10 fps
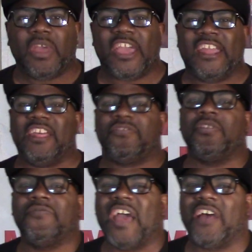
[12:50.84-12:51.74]
And in
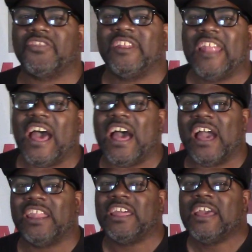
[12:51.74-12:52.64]
two thousand
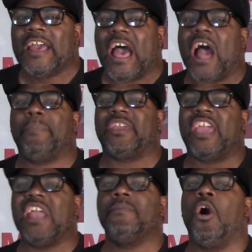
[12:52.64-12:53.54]
nine, I
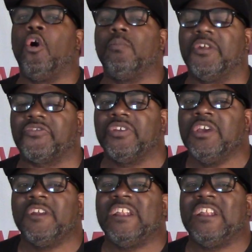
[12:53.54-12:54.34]
became homeless,